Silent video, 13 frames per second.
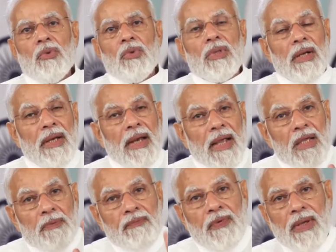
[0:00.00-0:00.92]
to the
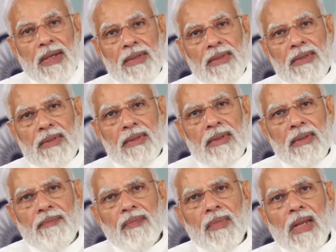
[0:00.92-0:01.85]
next phase,
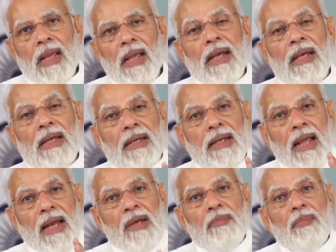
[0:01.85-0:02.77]
it
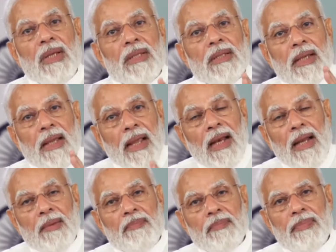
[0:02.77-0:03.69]
can be scaled
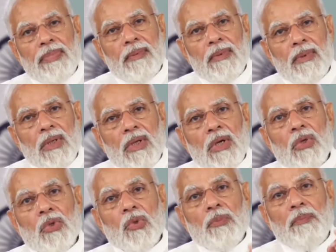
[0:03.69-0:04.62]
up
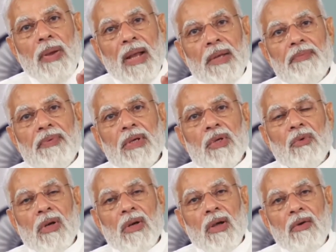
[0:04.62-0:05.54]
to benefit
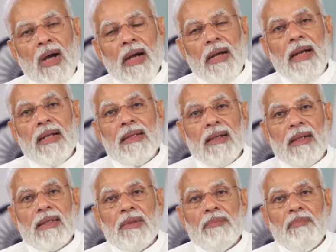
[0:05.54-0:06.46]
over
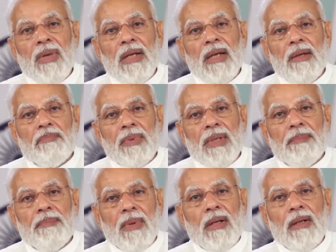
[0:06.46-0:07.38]
130 million
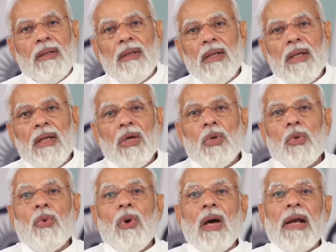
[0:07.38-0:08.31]
people
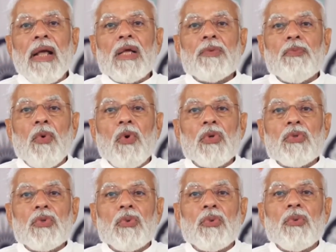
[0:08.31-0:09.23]
who are
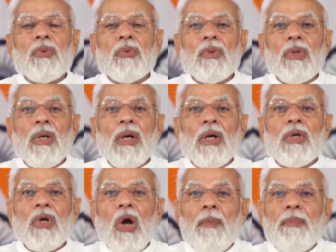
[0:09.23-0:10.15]
exposed to
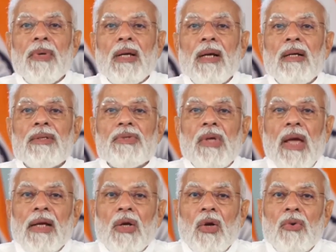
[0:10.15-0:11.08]
tropical
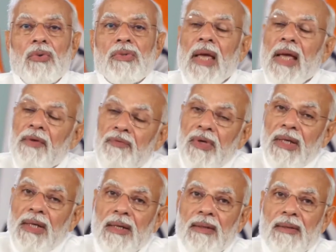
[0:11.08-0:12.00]
cyclones
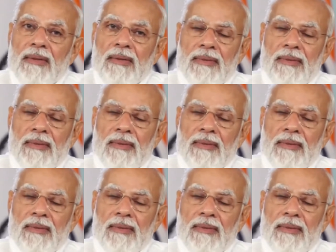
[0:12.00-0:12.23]
every year.